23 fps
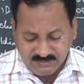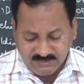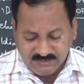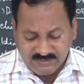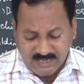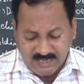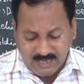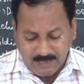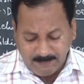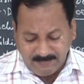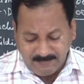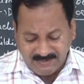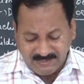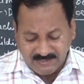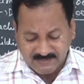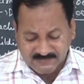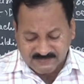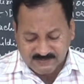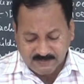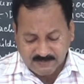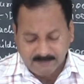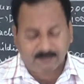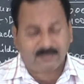
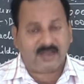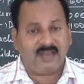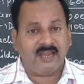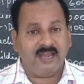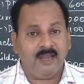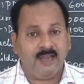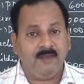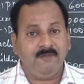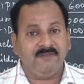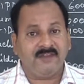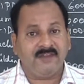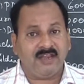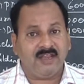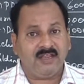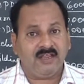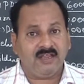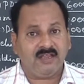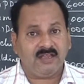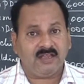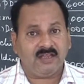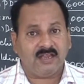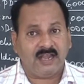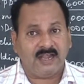Capitals,
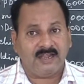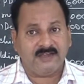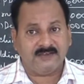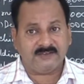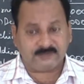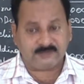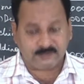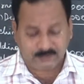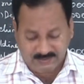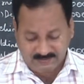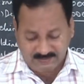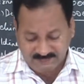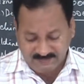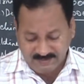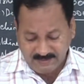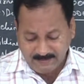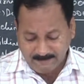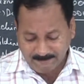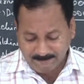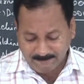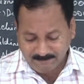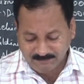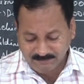Mahendra and Surendra.